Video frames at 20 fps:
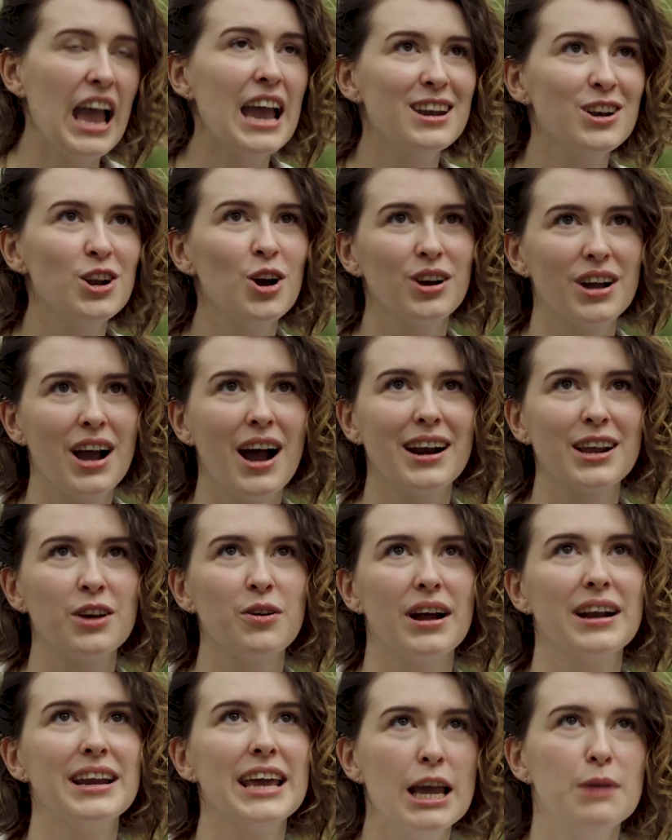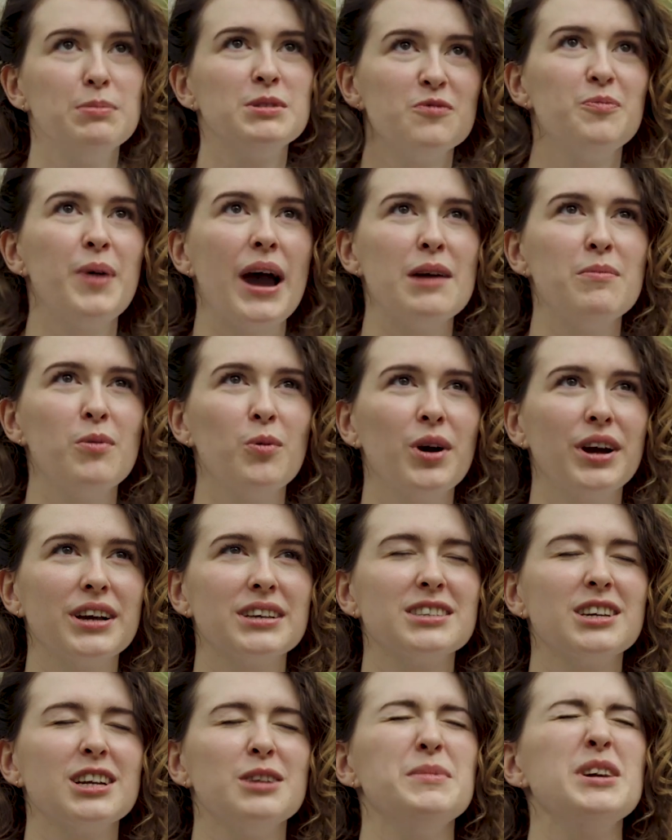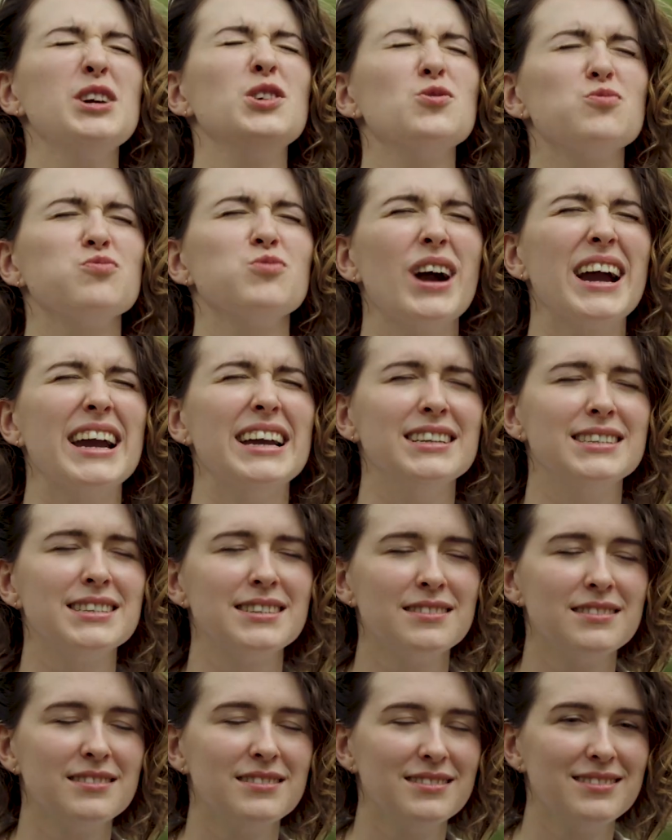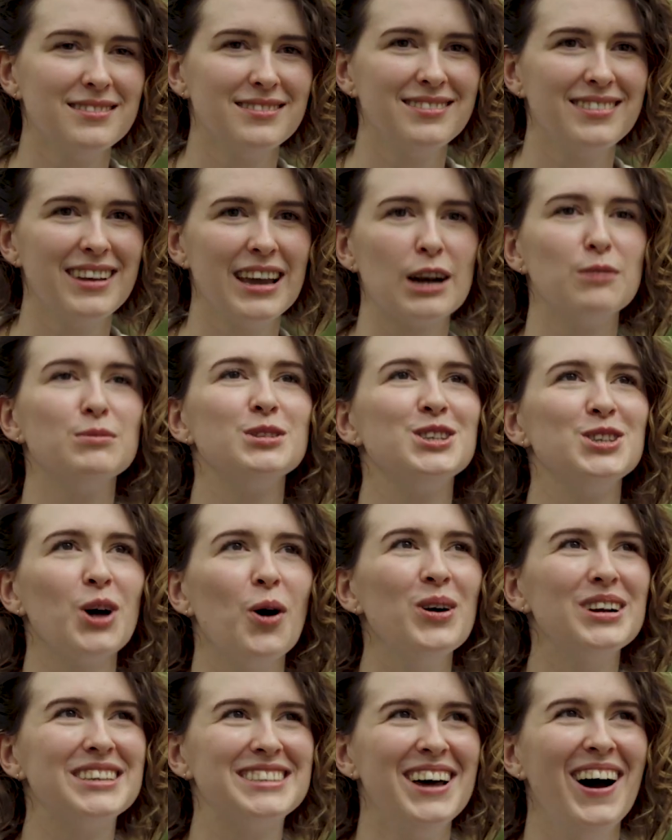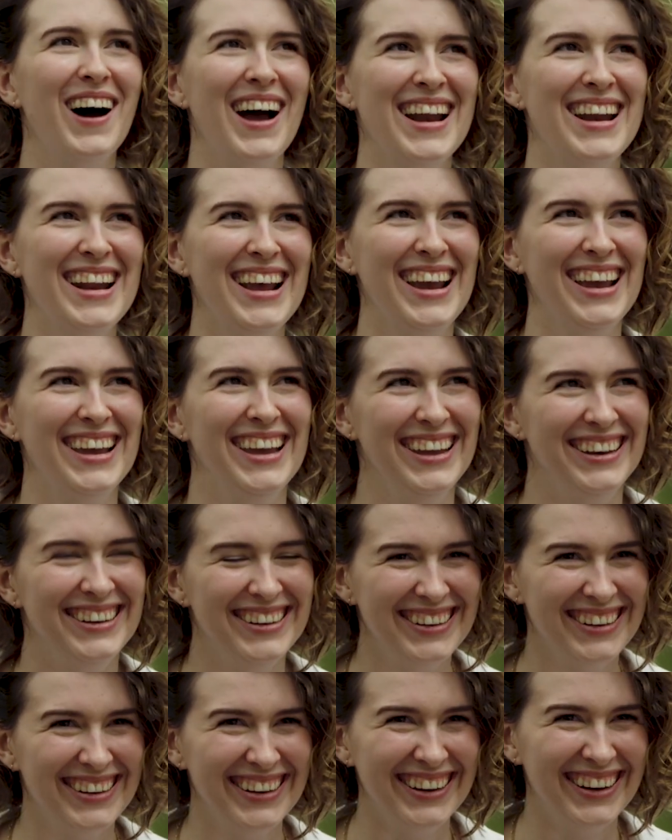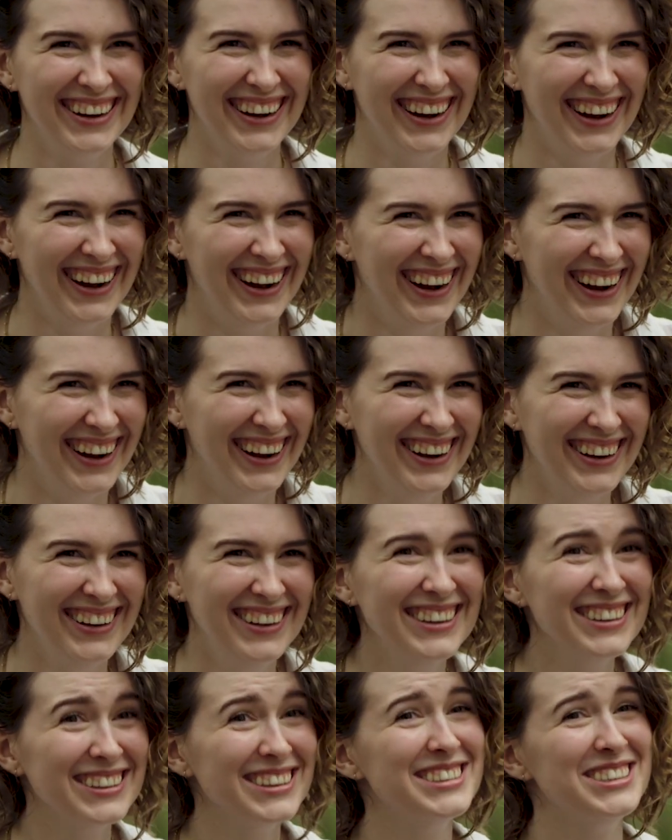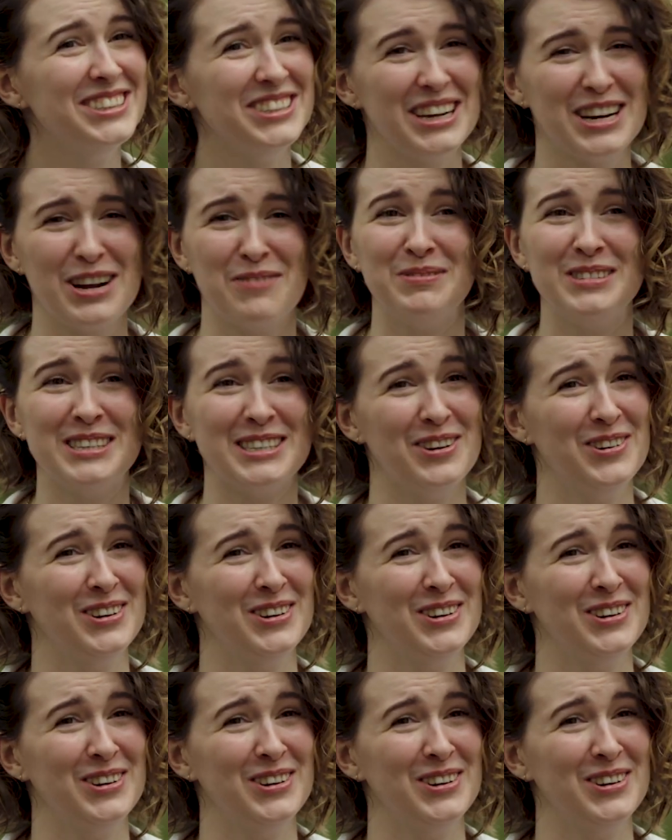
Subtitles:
And not carting around heaps of paperwork is going to be great. And I'm so excited. Legit, I'm so